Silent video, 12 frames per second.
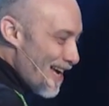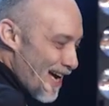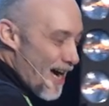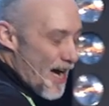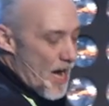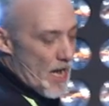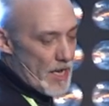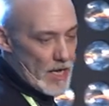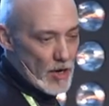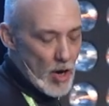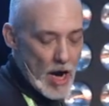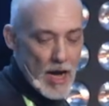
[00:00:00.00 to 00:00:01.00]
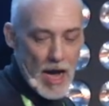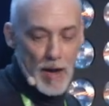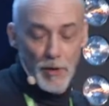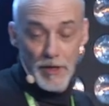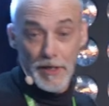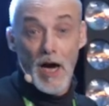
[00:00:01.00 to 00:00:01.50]
I'm
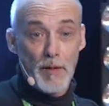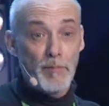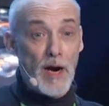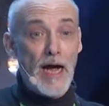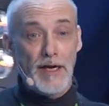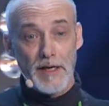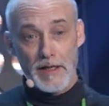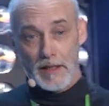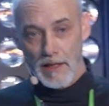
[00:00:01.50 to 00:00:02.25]
really not bragging.